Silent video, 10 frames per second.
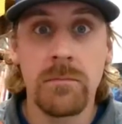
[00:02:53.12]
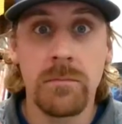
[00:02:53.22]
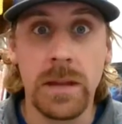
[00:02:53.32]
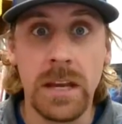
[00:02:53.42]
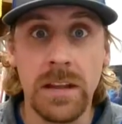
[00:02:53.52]

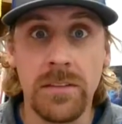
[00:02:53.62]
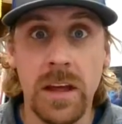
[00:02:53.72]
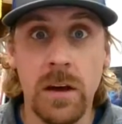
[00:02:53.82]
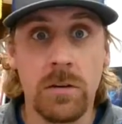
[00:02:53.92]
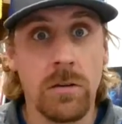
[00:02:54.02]
meaning
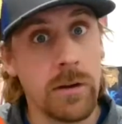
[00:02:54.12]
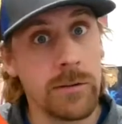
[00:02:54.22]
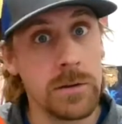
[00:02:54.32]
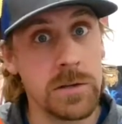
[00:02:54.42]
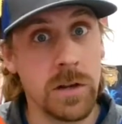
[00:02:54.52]
they are
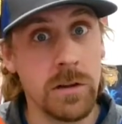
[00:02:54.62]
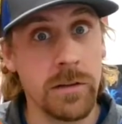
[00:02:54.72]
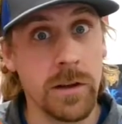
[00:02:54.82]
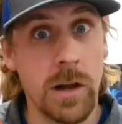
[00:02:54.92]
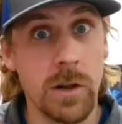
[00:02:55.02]
across from each other
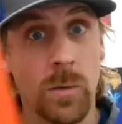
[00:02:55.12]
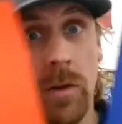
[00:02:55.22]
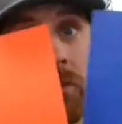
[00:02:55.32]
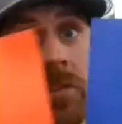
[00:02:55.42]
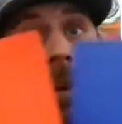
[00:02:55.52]
on the color
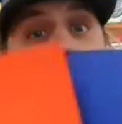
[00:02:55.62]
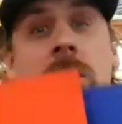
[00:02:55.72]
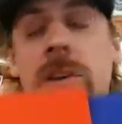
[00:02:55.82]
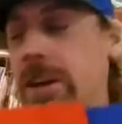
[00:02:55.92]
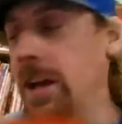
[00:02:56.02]
wheel, so they go
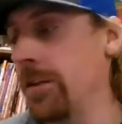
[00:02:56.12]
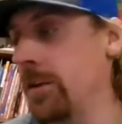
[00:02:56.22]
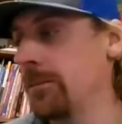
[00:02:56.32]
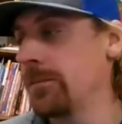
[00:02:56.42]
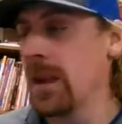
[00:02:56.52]
good together.
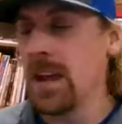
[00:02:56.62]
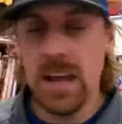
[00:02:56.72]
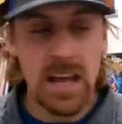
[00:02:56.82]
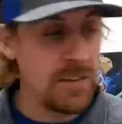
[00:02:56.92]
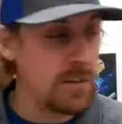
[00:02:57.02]

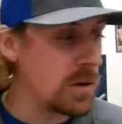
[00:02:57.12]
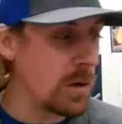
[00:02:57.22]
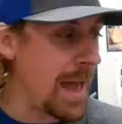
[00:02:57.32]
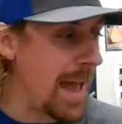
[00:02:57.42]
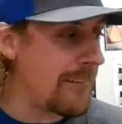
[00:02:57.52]
If you
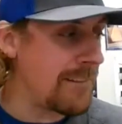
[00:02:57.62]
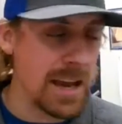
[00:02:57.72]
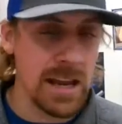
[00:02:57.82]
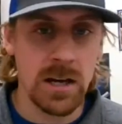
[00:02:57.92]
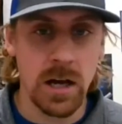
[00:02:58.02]
don't have
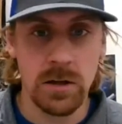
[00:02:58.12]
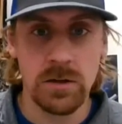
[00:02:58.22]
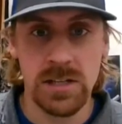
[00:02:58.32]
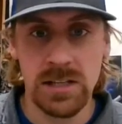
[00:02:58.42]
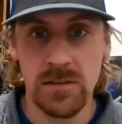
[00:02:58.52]
any
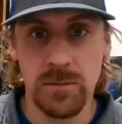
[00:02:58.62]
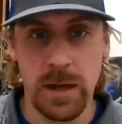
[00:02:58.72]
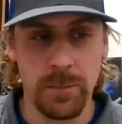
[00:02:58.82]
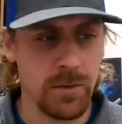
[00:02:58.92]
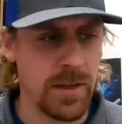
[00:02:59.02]
colored sheets of
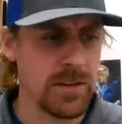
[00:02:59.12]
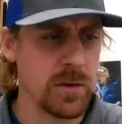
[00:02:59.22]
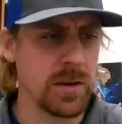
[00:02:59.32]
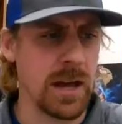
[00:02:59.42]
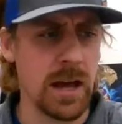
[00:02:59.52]
paper, that's
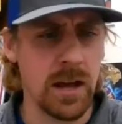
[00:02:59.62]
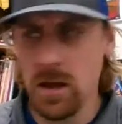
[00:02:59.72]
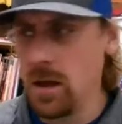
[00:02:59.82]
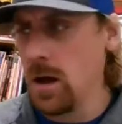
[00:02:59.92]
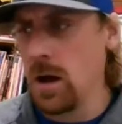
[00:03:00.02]
okay.
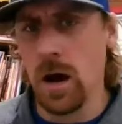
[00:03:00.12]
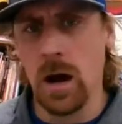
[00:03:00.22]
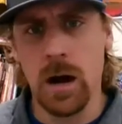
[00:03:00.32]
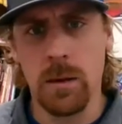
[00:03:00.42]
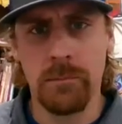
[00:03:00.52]

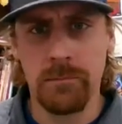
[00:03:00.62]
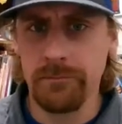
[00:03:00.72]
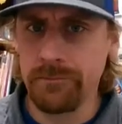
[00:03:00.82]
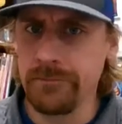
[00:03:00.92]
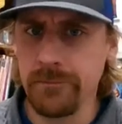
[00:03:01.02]

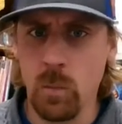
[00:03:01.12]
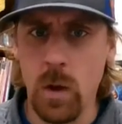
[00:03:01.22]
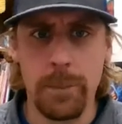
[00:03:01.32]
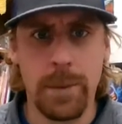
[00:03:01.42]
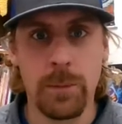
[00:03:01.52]

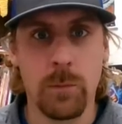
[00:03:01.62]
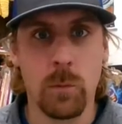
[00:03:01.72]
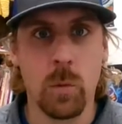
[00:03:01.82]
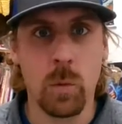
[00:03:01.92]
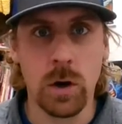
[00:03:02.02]
White paper
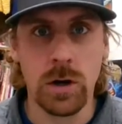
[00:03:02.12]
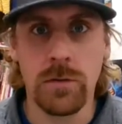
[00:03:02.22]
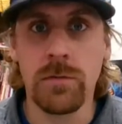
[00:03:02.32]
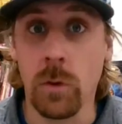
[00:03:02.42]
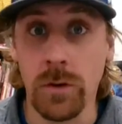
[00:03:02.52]
will work
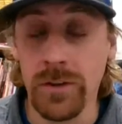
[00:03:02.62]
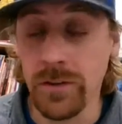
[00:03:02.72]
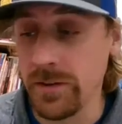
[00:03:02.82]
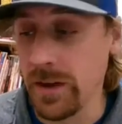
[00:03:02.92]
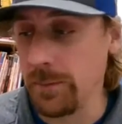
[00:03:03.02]
for this
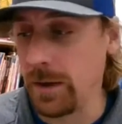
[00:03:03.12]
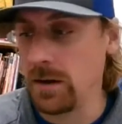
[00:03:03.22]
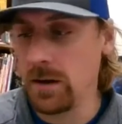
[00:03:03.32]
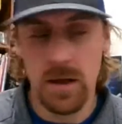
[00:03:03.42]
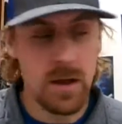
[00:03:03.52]
assignment.
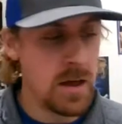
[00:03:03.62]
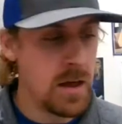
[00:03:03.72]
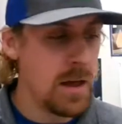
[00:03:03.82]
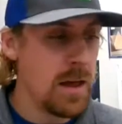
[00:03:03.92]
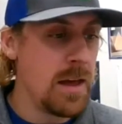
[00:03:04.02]

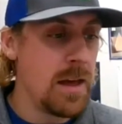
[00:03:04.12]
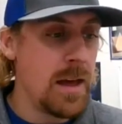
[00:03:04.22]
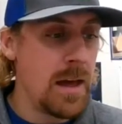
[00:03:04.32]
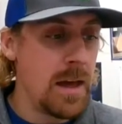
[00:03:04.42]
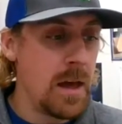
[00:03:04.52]

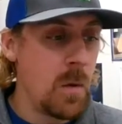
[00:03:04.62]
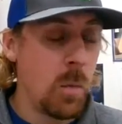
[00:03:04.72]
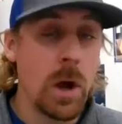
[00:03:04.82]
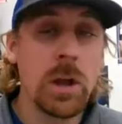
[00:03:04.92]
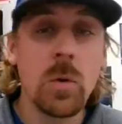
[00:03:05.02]

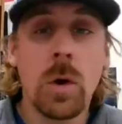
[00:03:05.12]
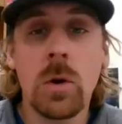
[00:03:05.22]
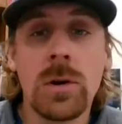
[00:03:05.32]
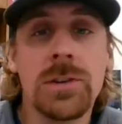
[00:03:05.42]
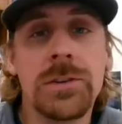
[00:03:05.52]
What you are going